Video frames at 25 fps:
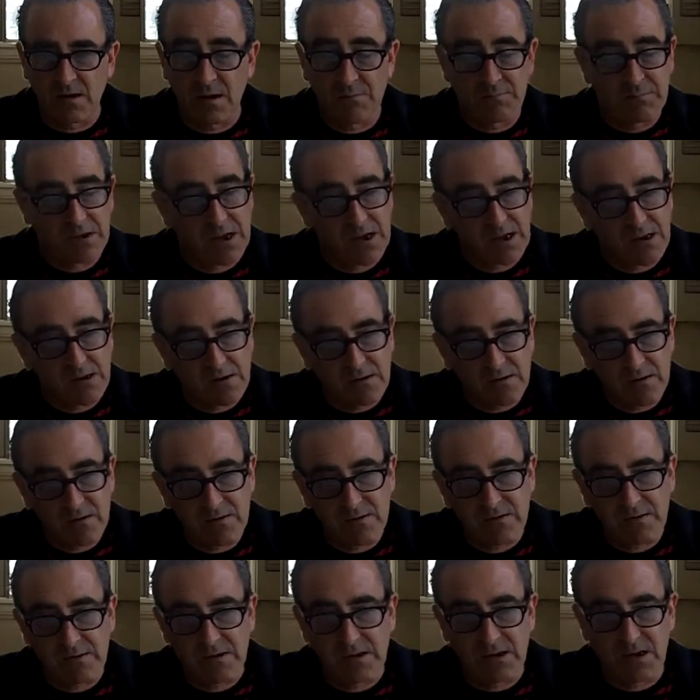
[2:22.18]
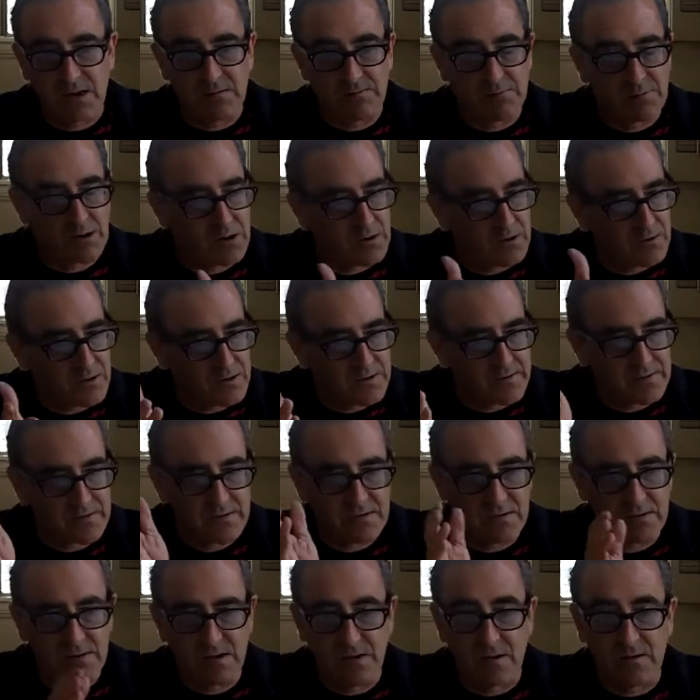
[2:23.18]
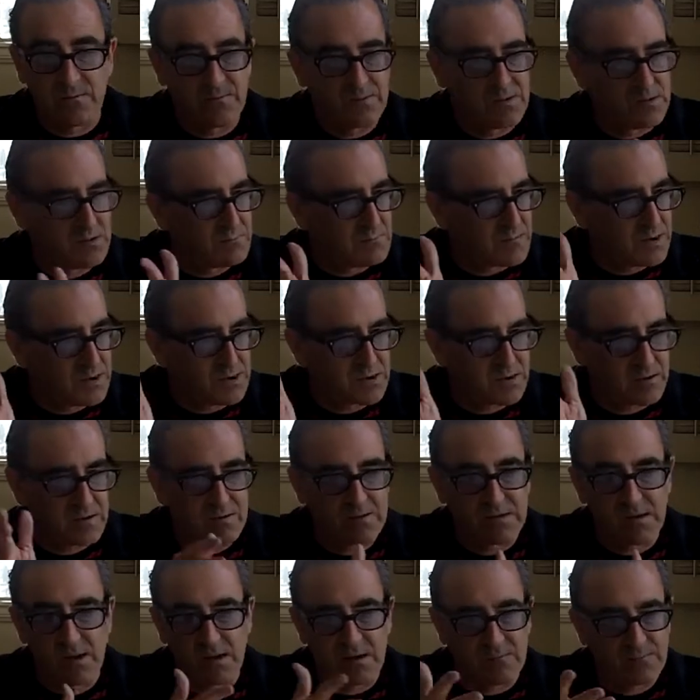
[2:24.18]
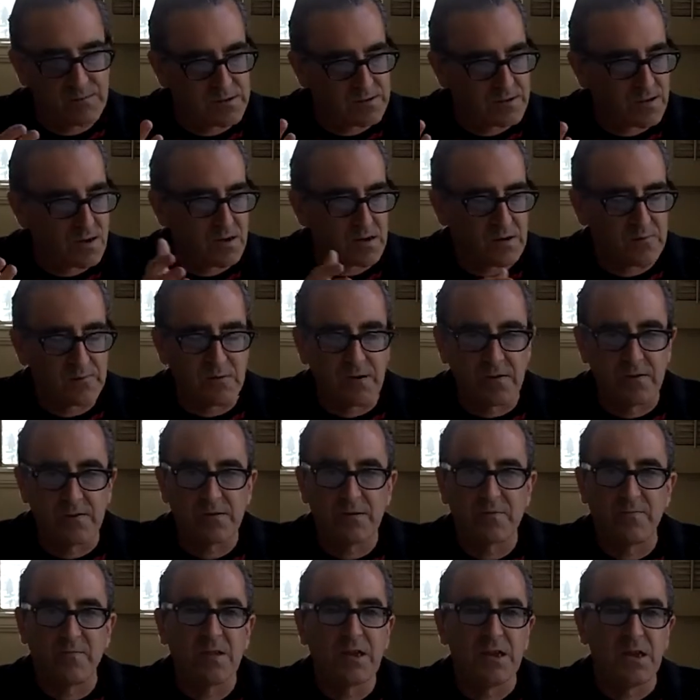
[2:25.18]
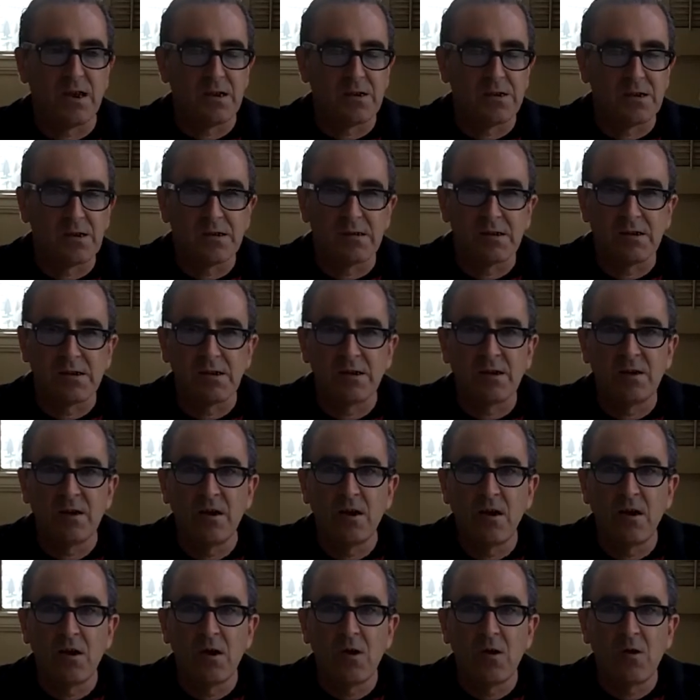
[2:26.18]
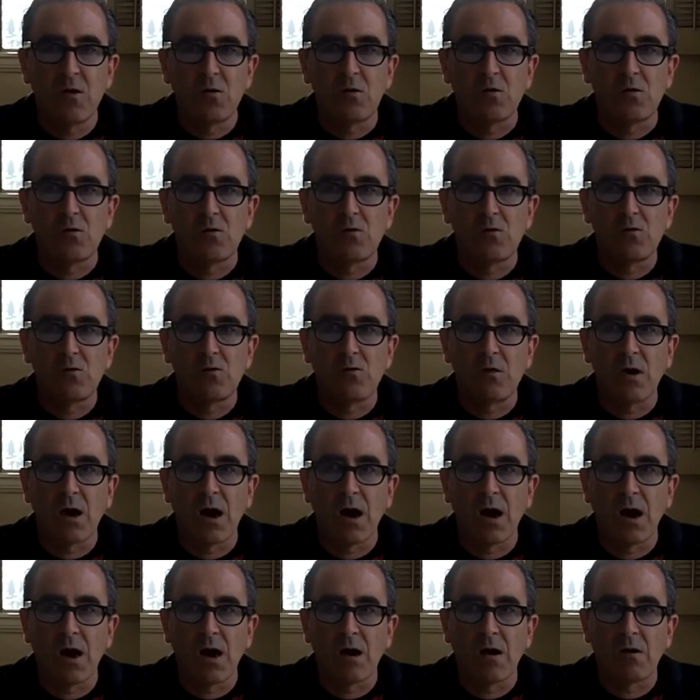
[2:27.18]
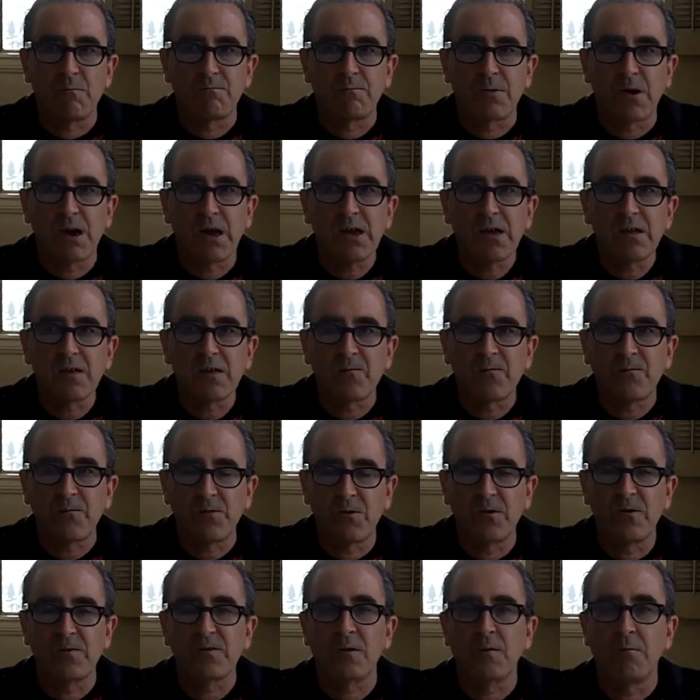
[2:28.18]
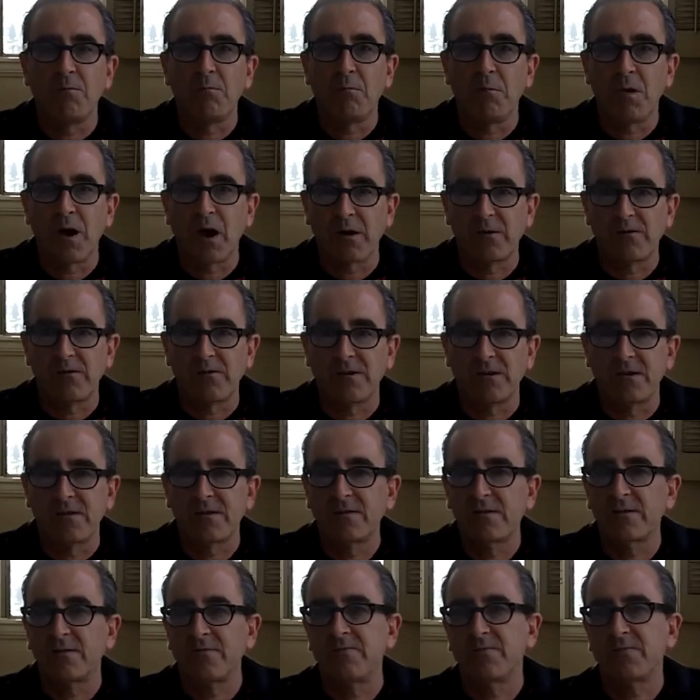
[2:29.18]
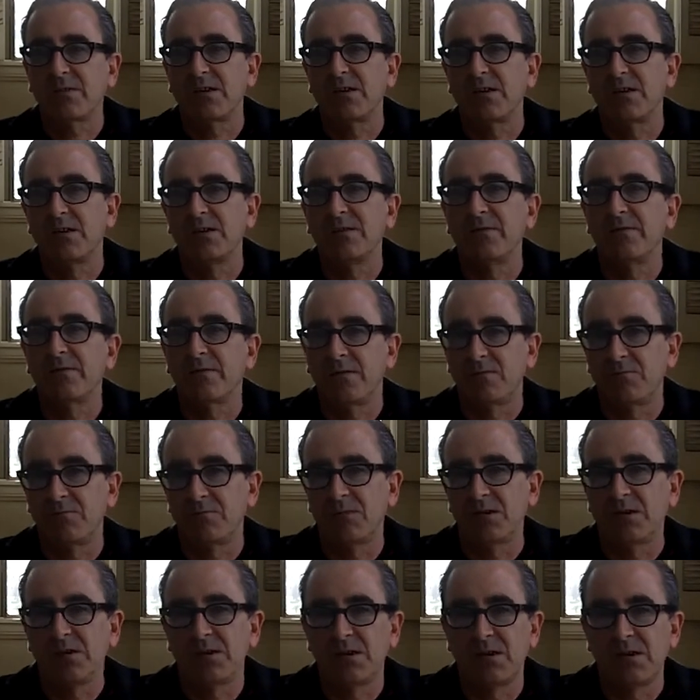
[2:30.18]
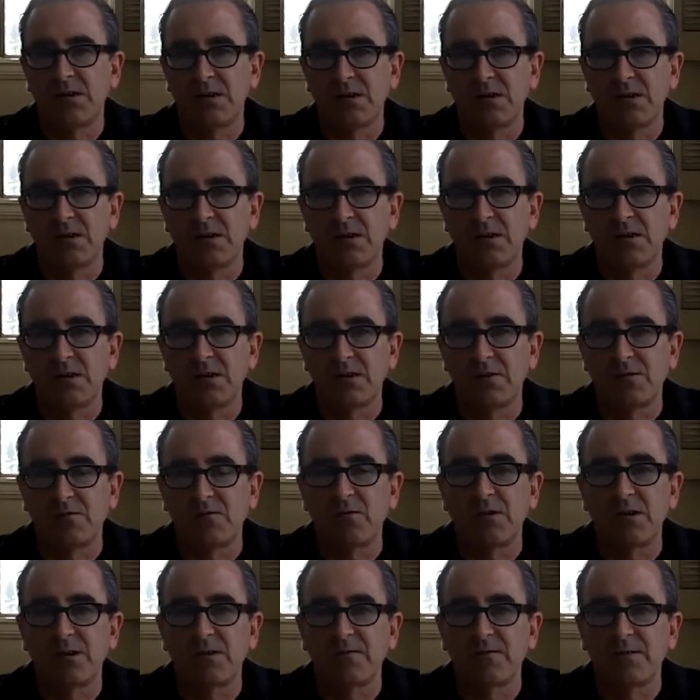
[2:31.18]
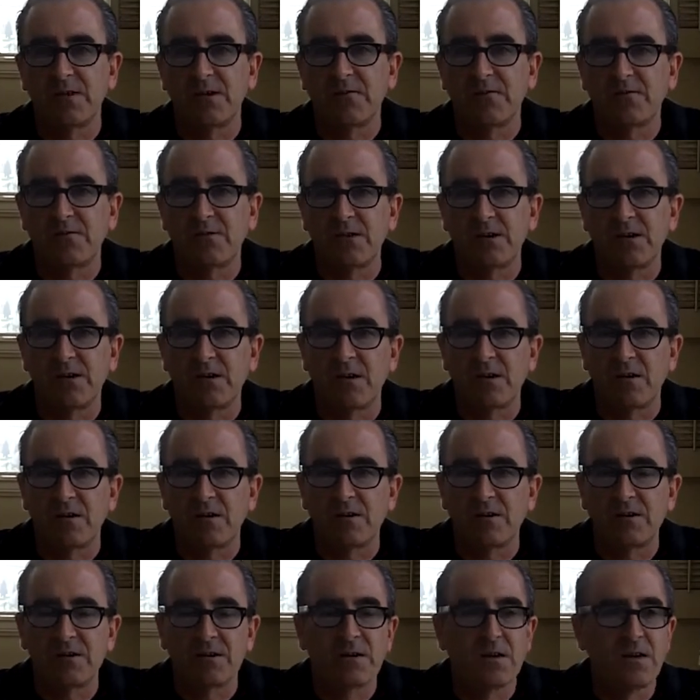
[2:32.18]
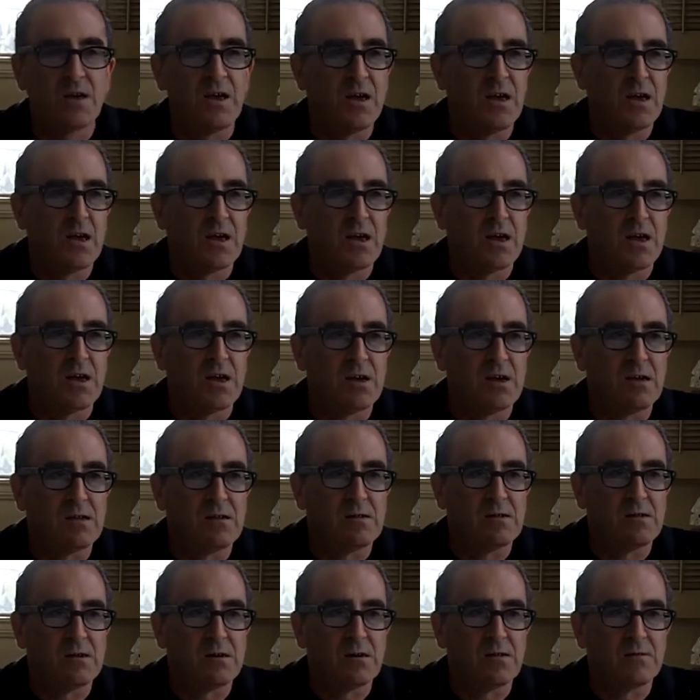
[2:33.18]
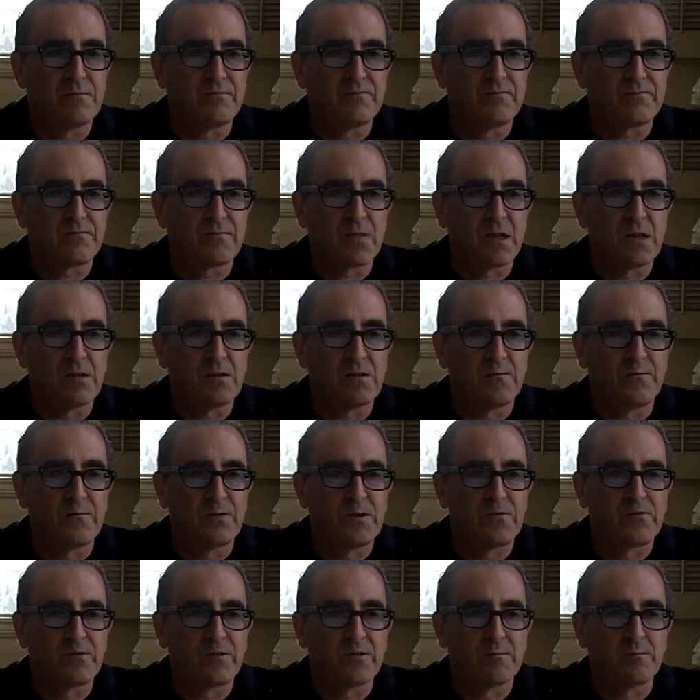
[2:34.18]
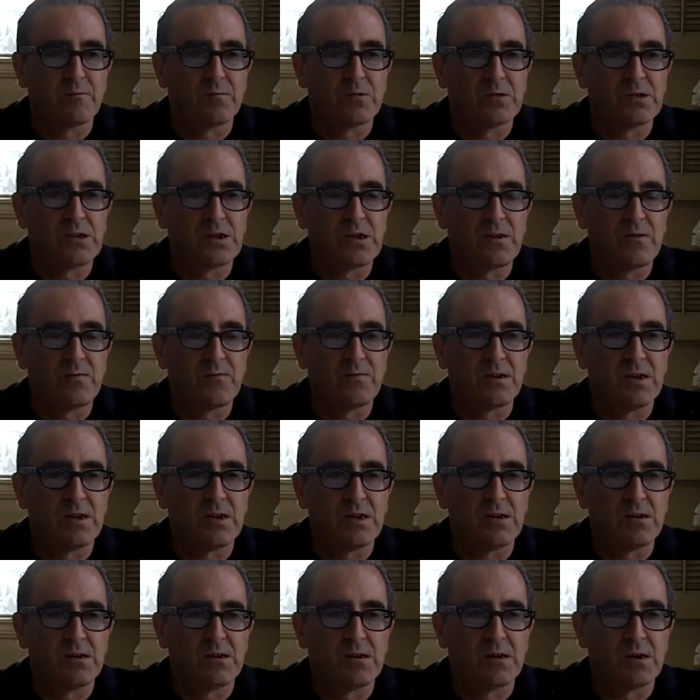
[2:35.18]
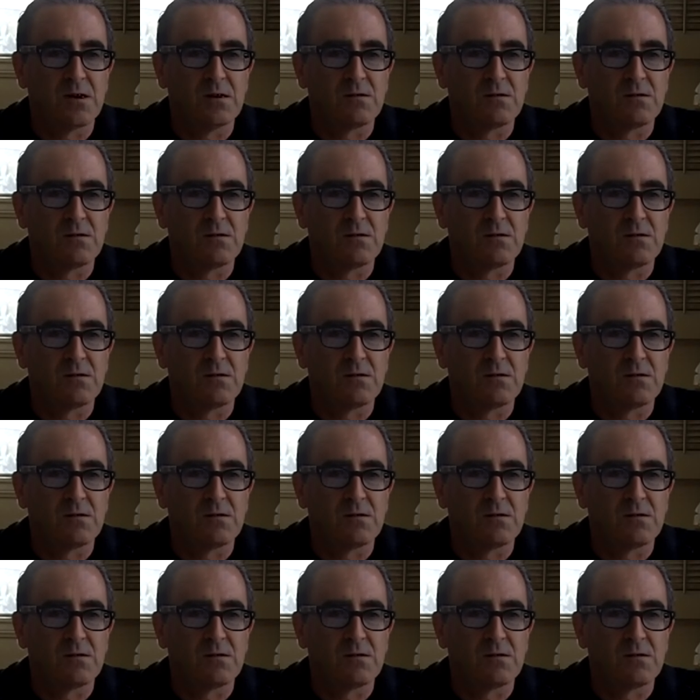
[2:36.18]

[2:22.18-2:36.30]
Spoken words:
painters and poets and filmmakers and photographers in Italy, who probably the first modernist ism in 20th century art. And the Futurists believed in